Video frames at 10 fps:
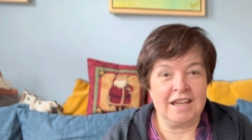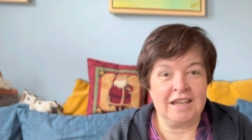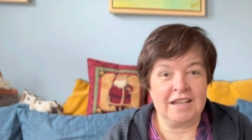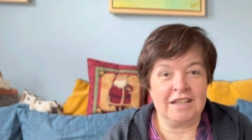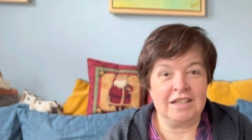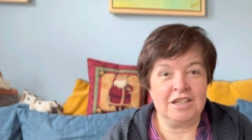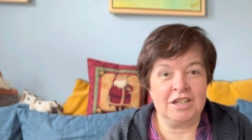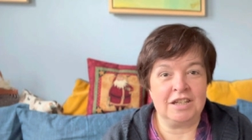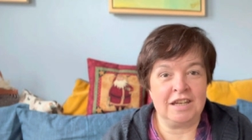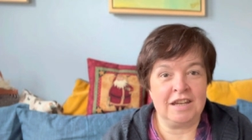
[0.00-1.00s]
And
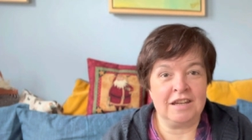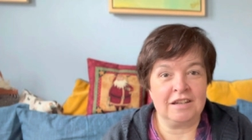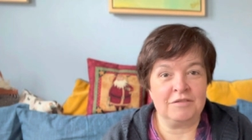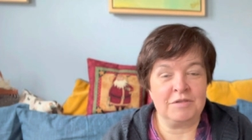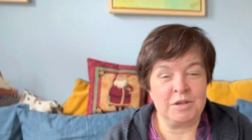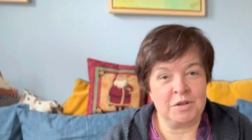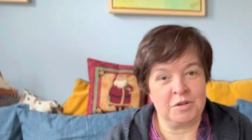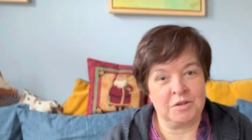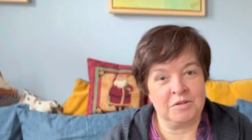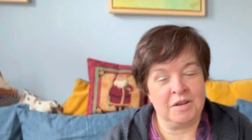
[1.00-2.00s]
she, in
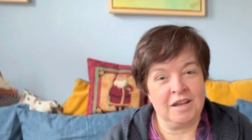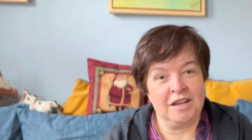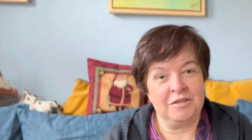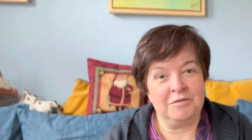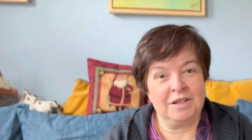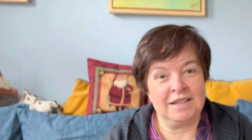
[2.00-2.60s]
return, will